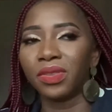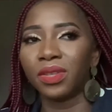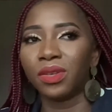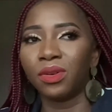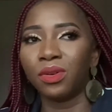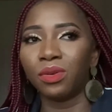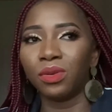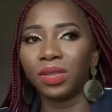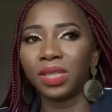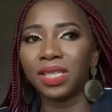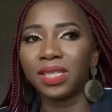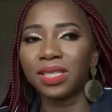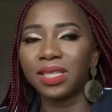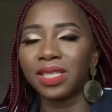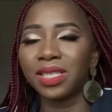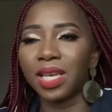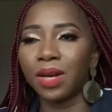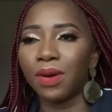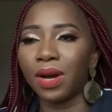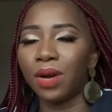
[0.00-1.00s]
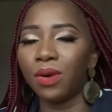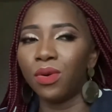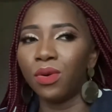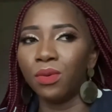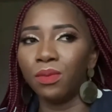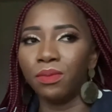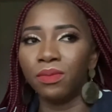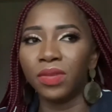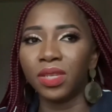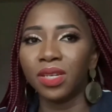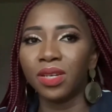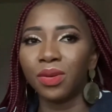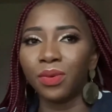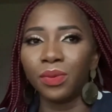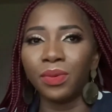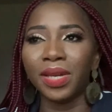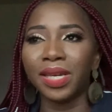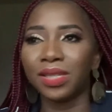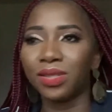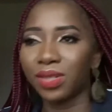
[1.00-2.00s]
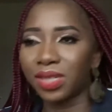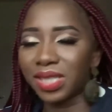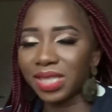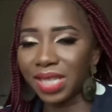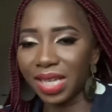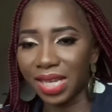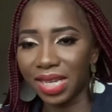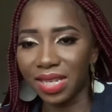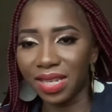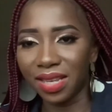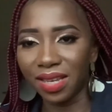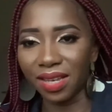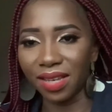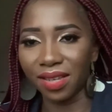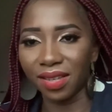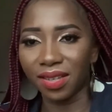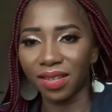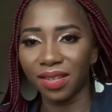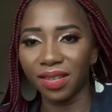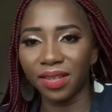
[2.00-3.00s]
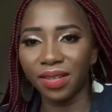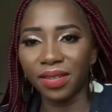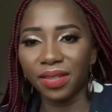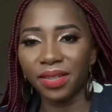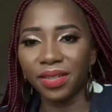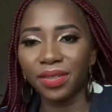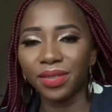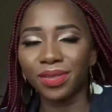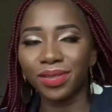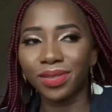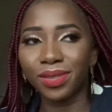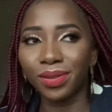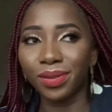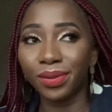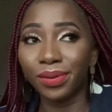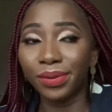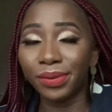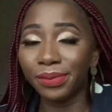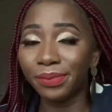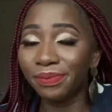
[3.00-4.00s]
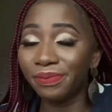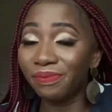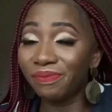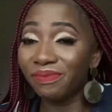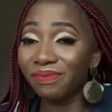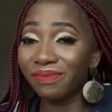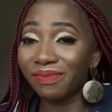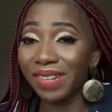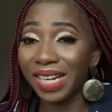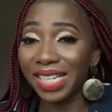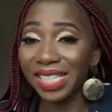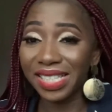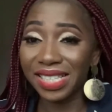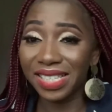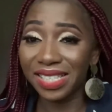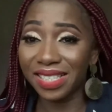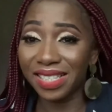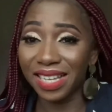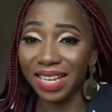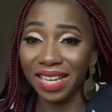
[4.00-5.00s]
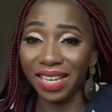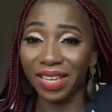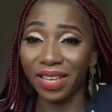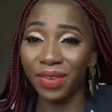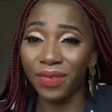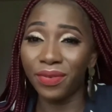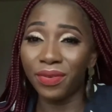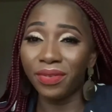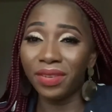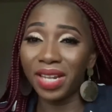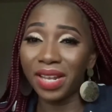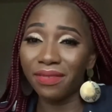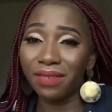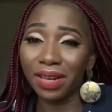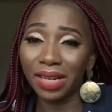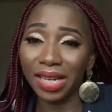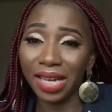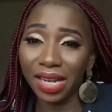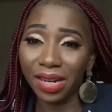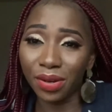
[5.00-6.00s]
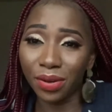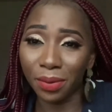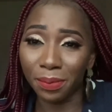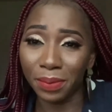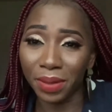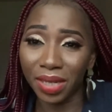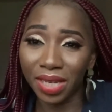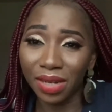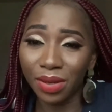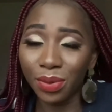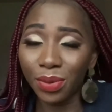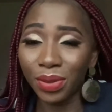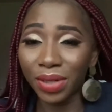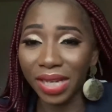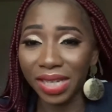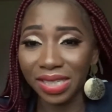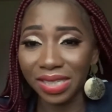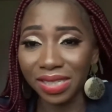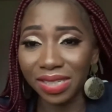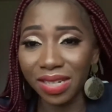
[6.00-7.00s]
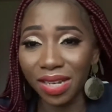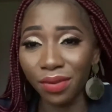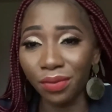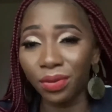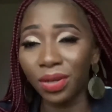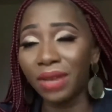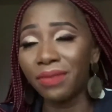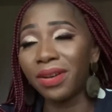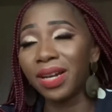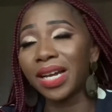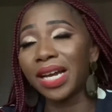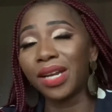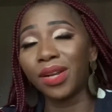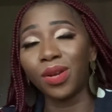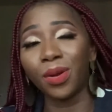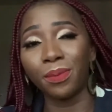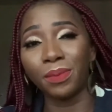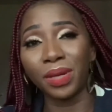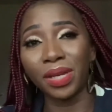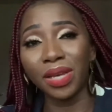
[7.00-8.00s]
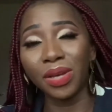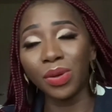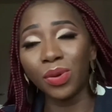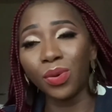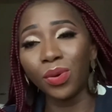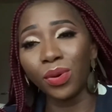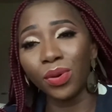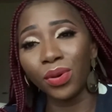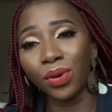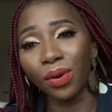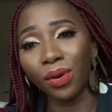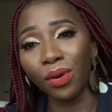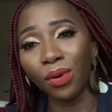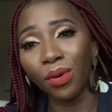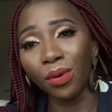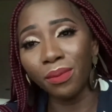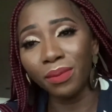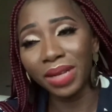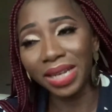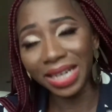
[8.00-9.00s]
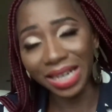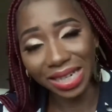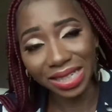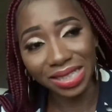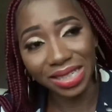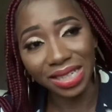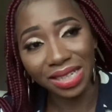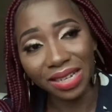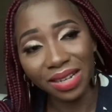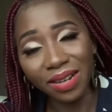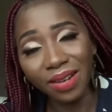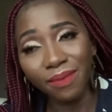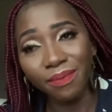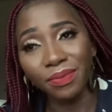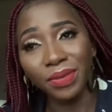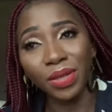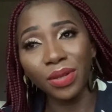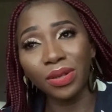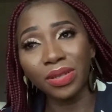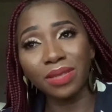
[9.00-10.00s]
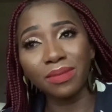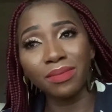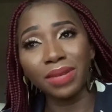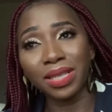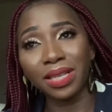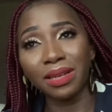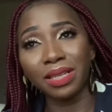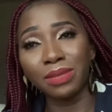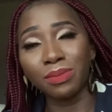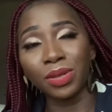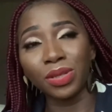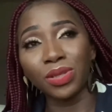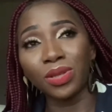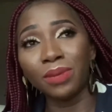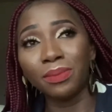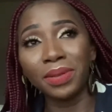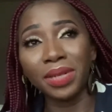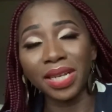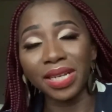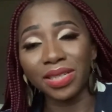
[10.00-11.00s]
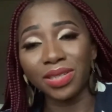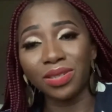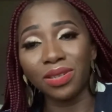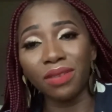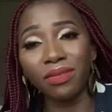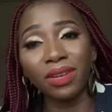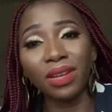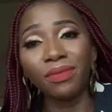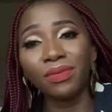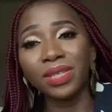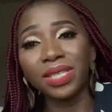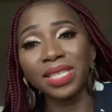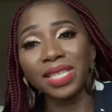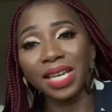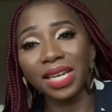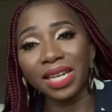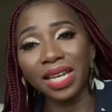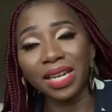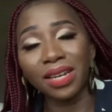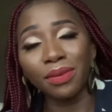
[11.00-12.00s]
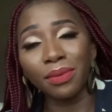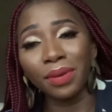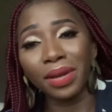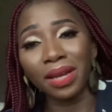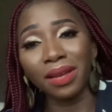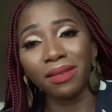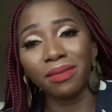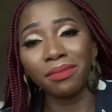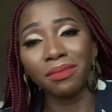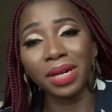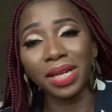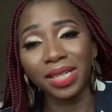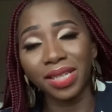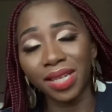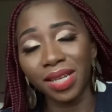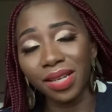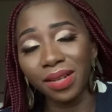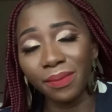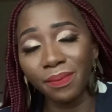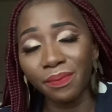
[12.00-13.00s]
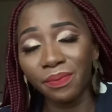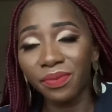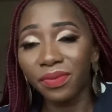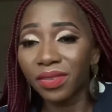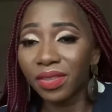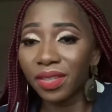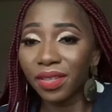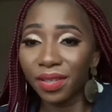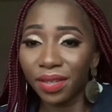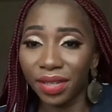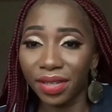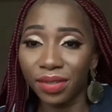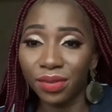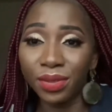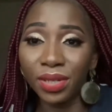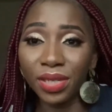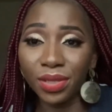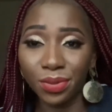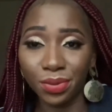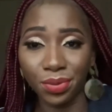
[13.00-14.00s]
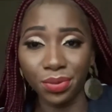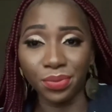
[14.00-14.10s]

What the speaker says: This is our home. We are just staying here. So, my sister, if you never carry your pikin go Nigeria, if you never carry your pikin go your homeland, it doesn't matter. It must not be Nigeria, even if it's Ghana, anywhere, my dear. You need to.